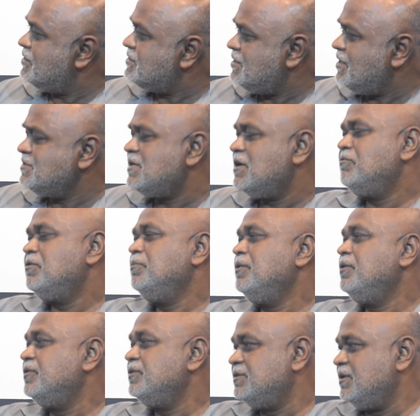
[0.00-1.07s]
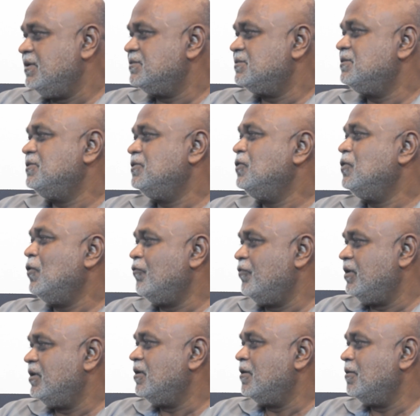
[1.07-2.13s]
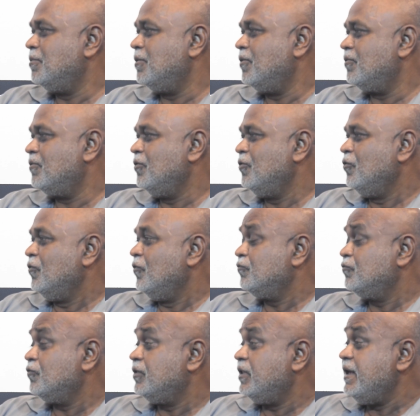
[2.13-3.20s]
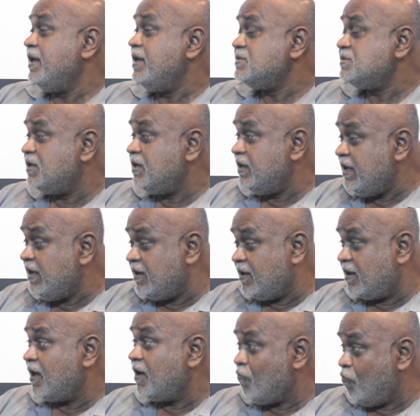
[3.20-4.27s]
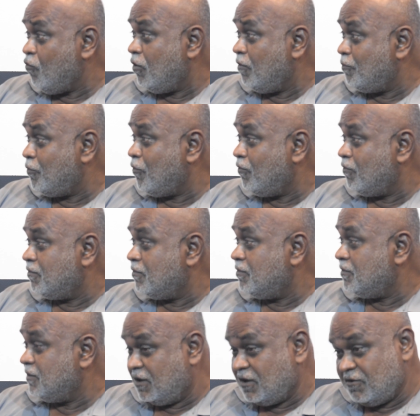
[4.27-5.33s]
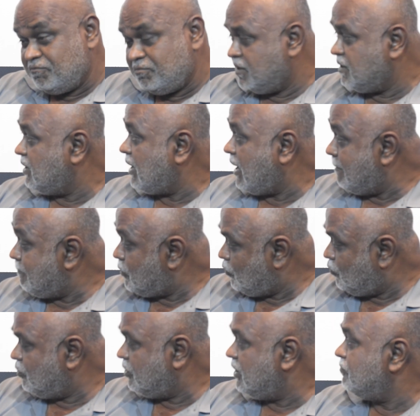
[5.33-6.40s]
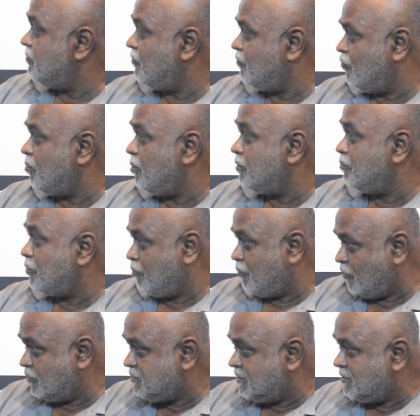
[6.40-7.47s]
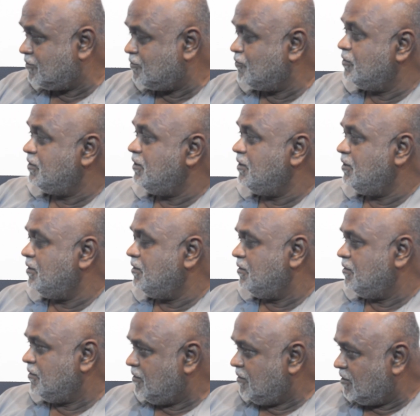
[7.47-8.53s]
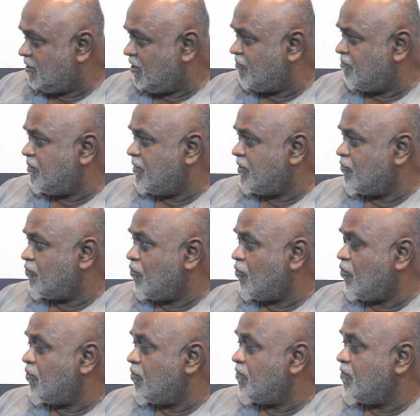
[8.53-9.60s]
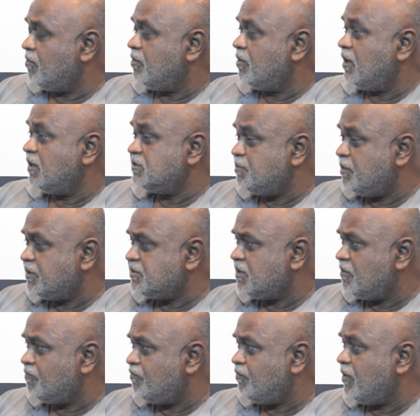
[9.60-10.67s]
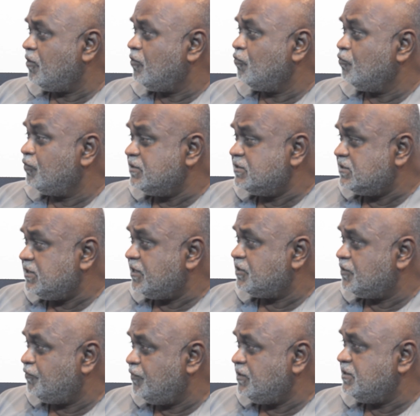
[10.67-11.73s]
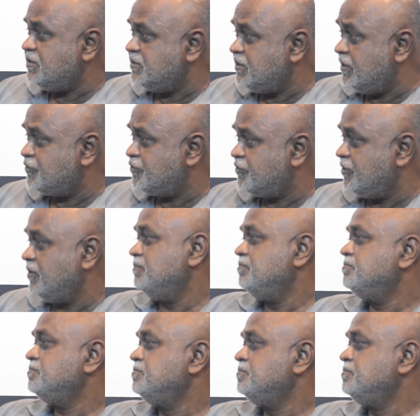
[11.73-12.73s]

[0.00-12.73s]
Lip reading: These things haven't been researched or written about. So there is a need, and I call upon the government, and I'm going to give a formal proposal to the government on a special fund to research Fiji's history.